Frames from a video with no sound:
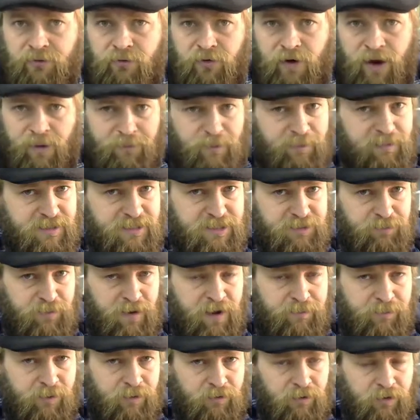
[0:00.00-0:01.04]
grab a piece of
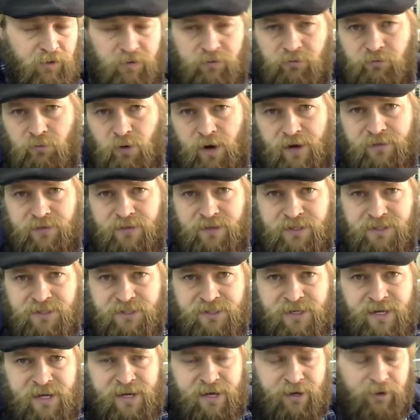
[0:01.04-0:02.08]
paper and write these
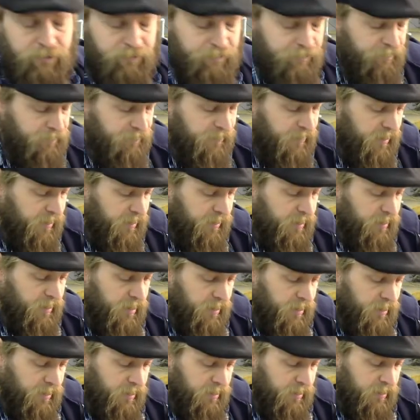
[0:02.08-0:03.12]
down,
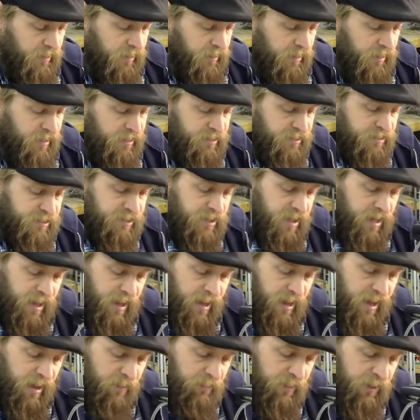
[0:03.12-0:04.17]
because
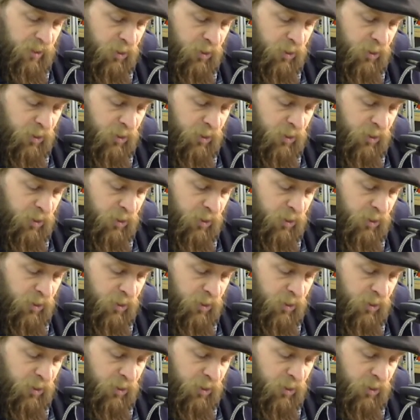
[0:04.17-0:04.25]
I'm going to